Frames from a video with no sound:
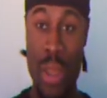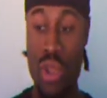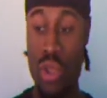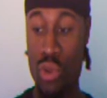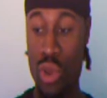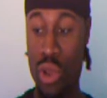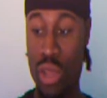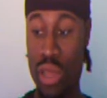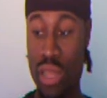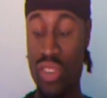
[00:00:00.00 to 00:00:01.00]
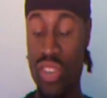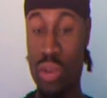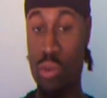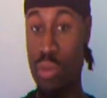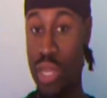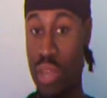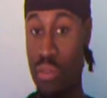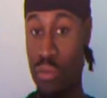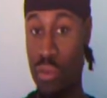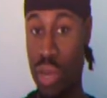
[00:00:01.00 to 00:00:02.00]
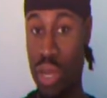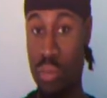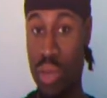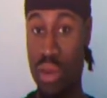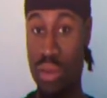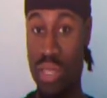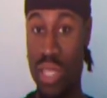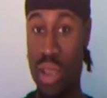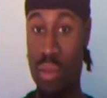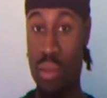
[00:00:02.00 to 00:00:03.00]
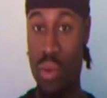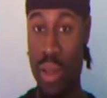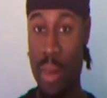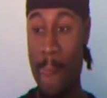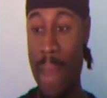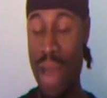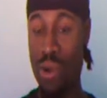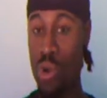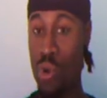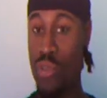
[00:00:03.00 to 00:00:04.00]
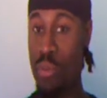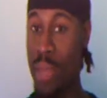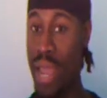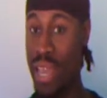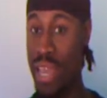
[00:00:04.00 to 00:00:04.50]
You know, he said it would be different from a competitive standpoint. I don't know if he meant